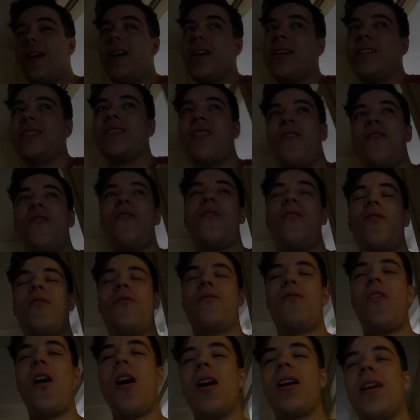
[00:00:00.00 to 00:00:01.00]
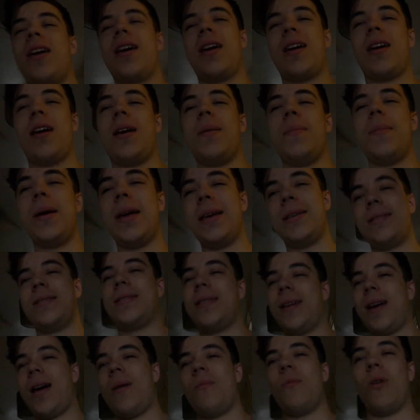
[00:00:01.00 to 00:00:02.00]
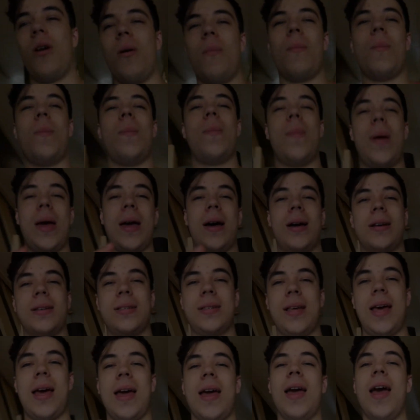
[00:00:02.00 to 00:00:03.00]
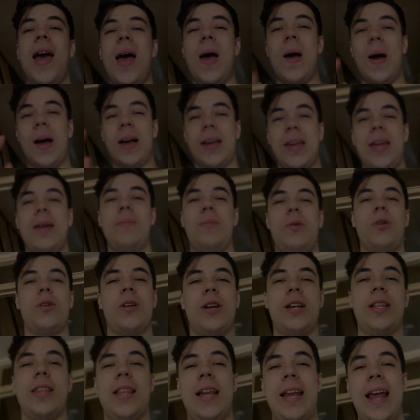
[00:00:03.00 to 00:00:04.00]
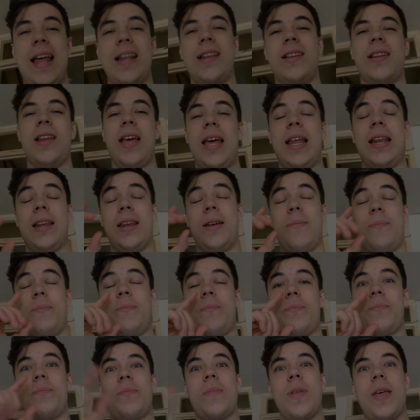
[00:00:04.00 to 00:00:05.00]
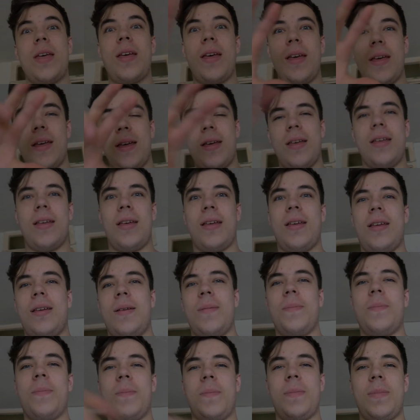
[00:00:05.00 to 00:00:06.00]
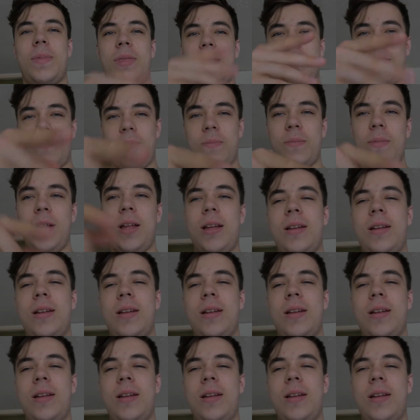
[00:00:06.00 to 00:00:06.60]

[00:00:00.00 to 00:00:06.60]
It is a fucking amazing camera, may I say. I keep looking in the lens, in the, the,